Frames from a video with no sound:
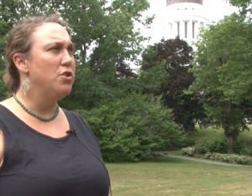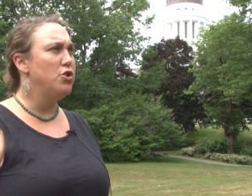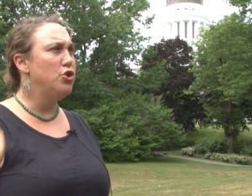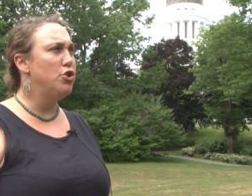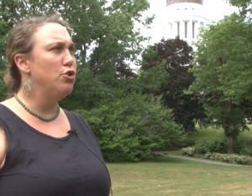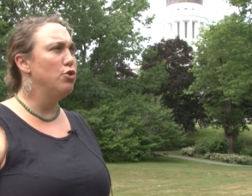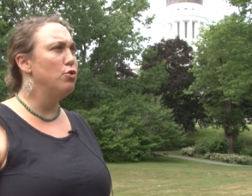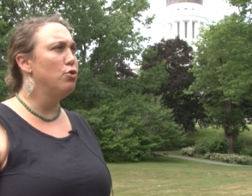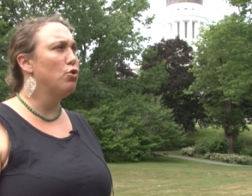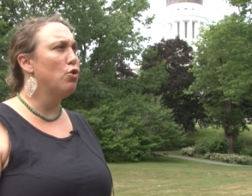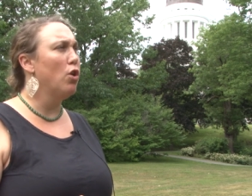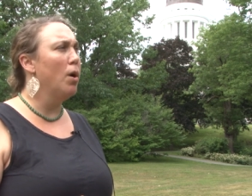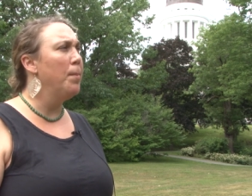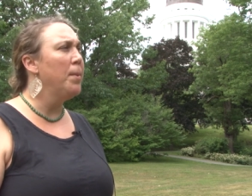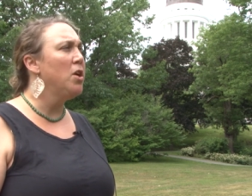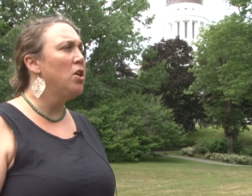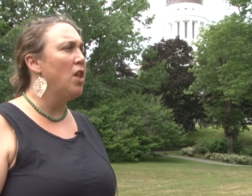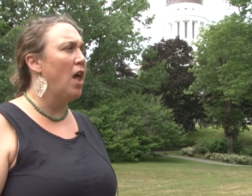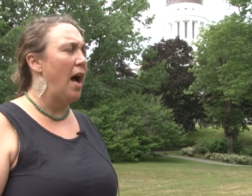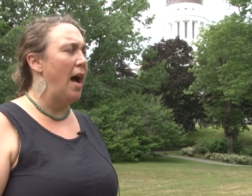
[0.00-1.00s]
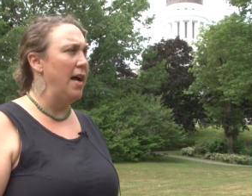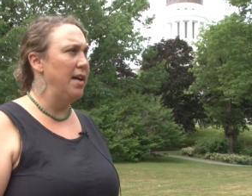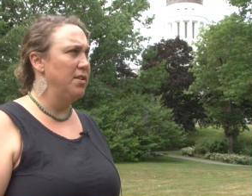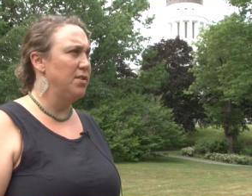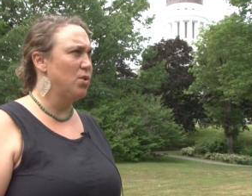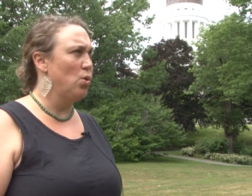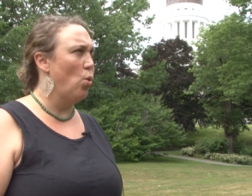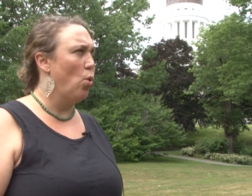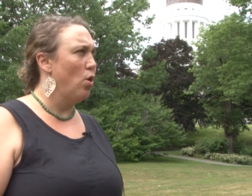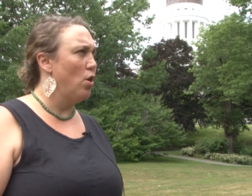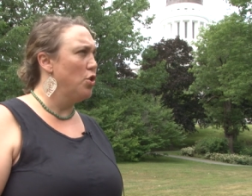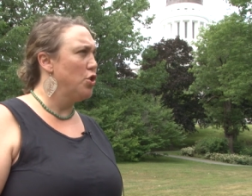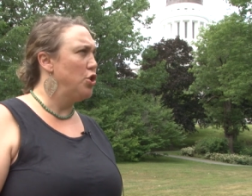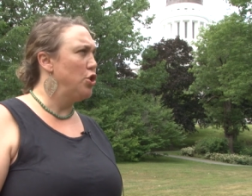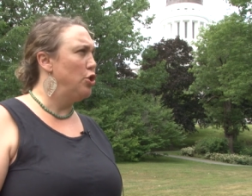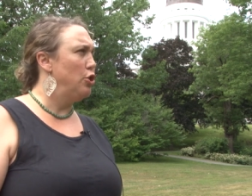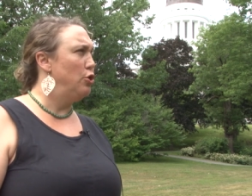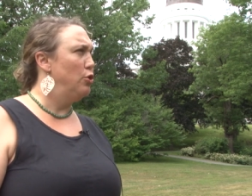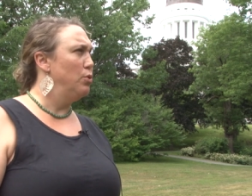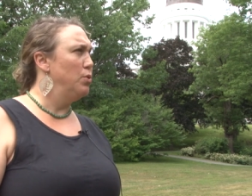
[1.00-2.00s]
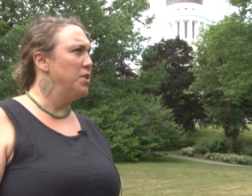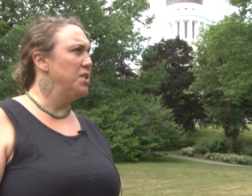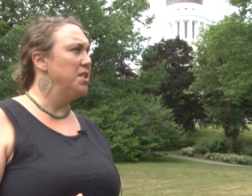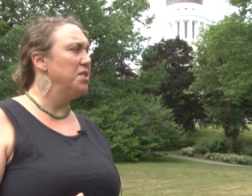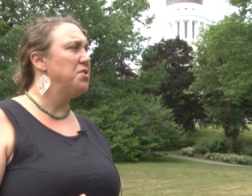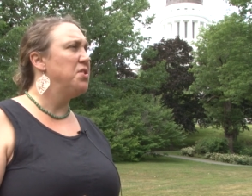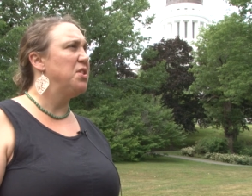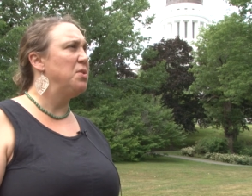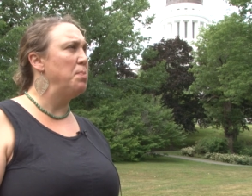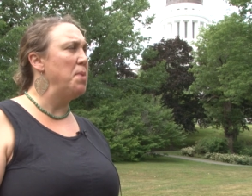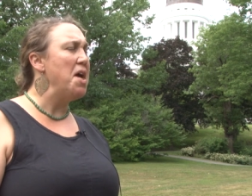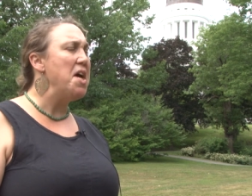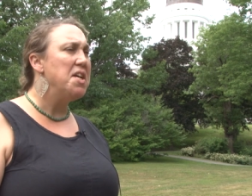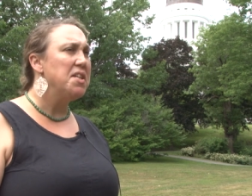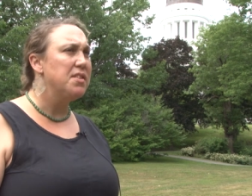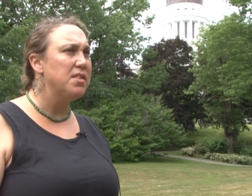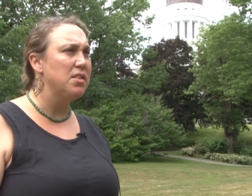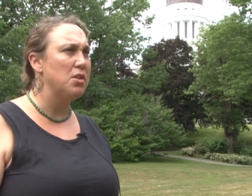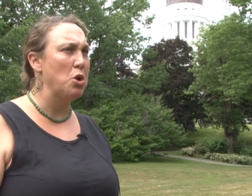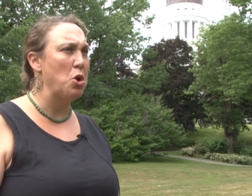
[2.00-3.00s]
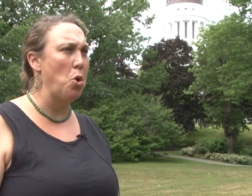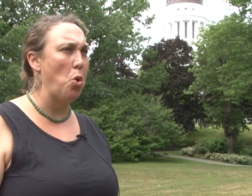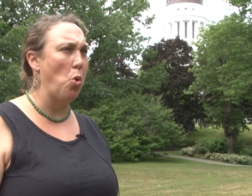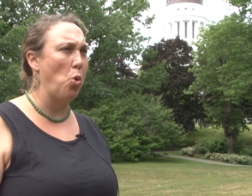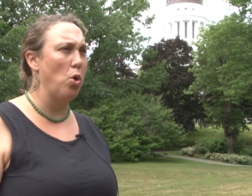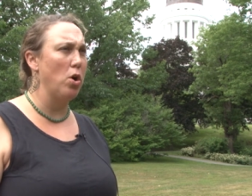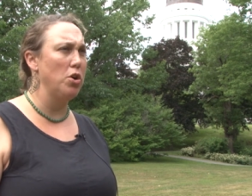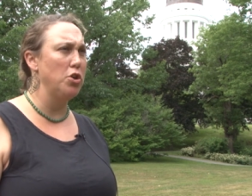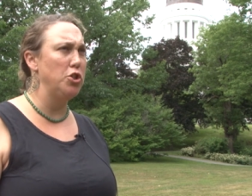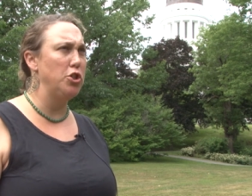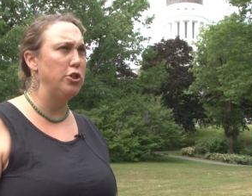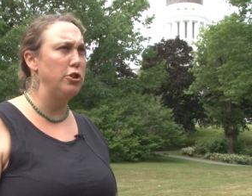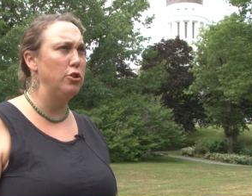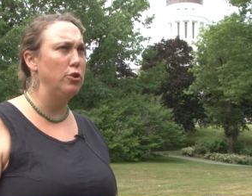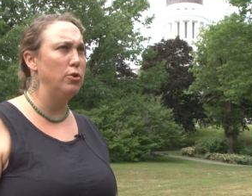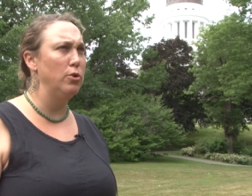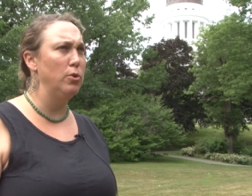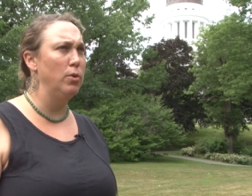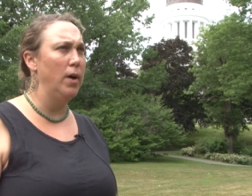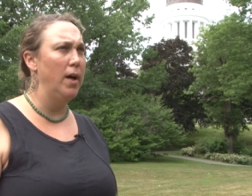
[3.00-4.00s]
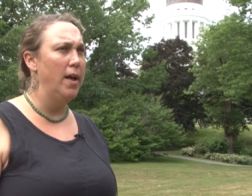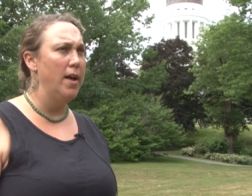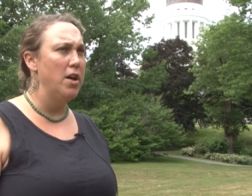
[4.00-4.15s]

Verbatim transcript: to criminalize or to dismiss or to